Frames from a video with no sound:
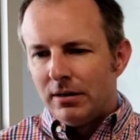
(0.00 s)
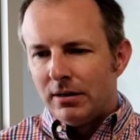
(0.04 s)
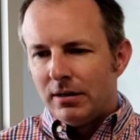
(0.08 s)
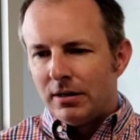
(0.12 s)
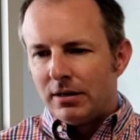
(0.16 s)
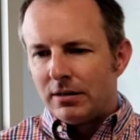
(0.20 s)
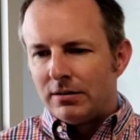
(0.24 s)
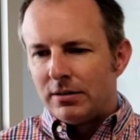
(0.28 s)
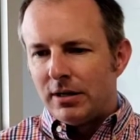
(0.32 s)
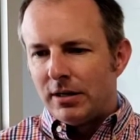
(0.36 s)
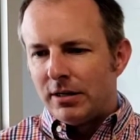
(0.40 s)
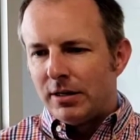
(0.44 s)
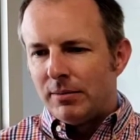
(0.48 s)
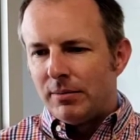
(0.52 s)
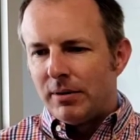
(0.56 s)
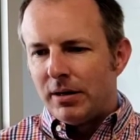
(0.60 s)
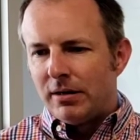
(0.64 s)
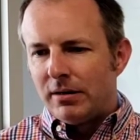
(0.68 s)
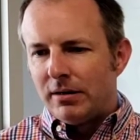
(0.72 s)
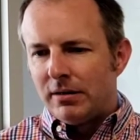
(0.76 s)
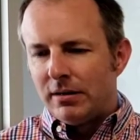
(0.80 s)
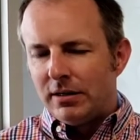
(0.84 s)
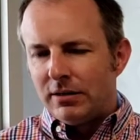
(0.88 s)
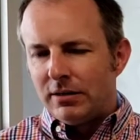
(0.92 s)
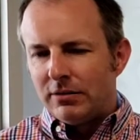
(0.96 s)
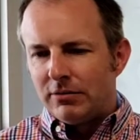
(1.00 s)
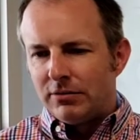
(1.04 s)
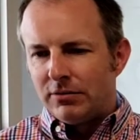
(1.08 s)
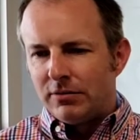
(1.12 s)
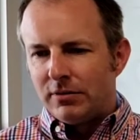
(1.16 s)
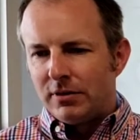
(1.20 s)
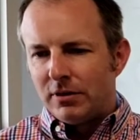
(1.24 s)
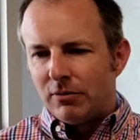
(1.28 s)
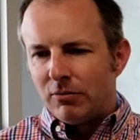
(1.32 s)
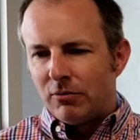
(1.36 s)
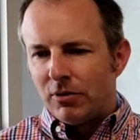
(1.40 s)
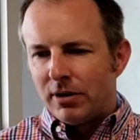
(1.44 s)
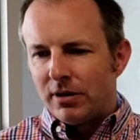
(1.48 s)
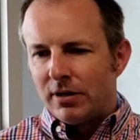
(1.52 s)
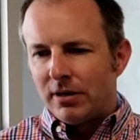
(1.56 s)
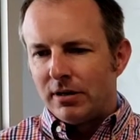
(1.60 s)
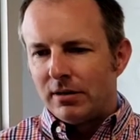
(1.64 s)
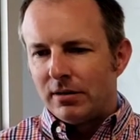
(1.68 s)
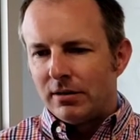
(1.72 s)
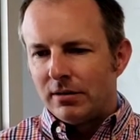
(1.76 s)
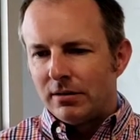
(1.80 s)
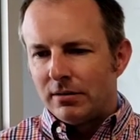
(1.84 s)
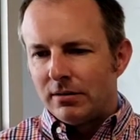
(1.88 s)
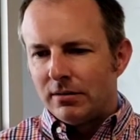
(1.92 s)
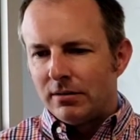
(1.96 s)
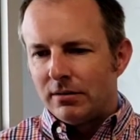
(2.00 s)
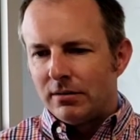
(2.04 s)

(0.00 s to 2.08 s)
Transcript: excited about it and interested in working